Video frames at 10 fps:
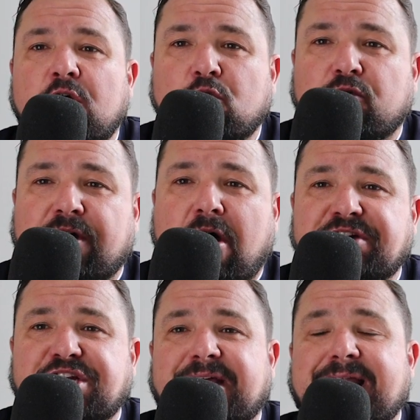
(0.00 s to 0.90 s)
Northern
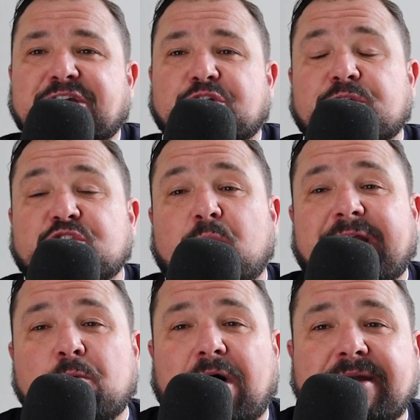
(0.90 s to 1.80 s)
Irish international at
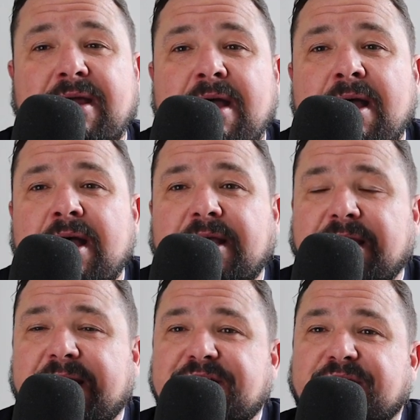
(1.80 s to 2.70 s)
21
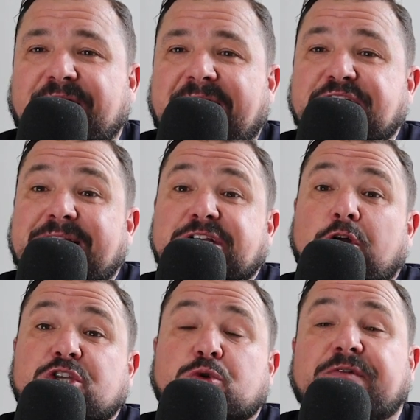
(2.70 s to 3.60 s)
years of age, and has a
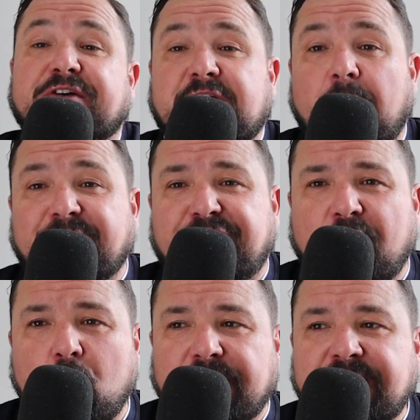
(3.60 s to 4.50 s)
lot to offer going
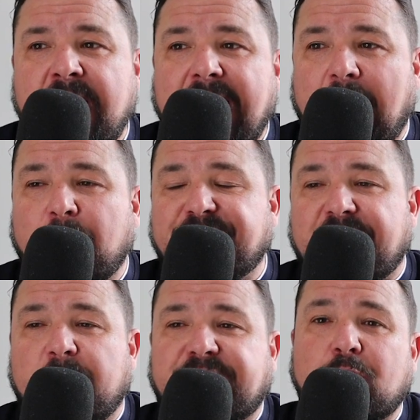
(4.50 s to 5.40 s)
forward. However, we